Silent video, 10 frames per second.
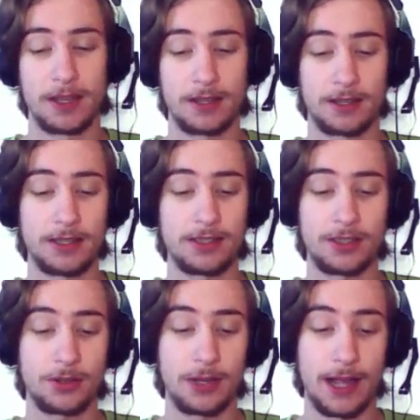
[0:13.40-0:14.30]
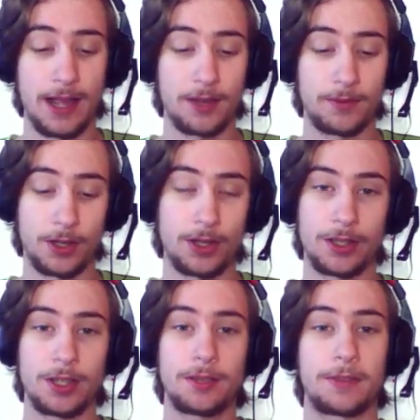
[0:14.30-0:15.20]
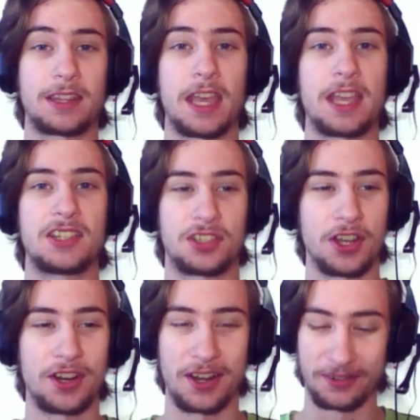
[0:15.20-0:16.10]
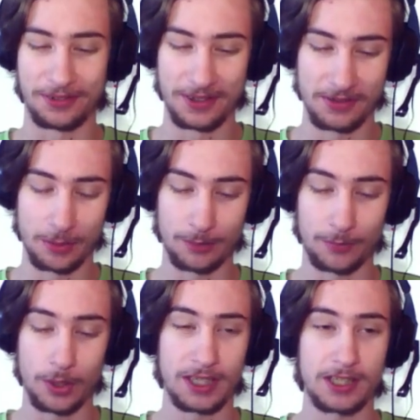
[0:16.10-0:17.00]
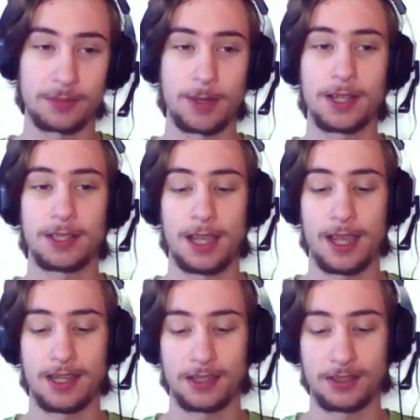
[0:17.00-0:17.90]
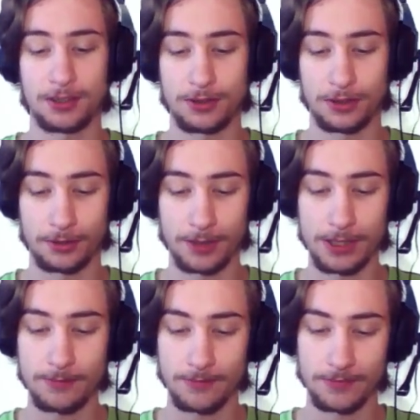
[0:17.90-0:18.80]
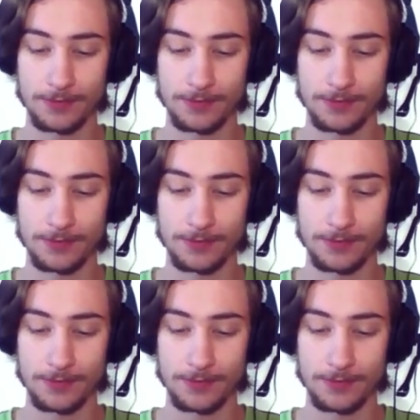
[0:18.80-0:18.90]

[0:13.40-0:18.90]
These two have gotten the nerf that they should have, with Vortex Spin getting a 2 to 3,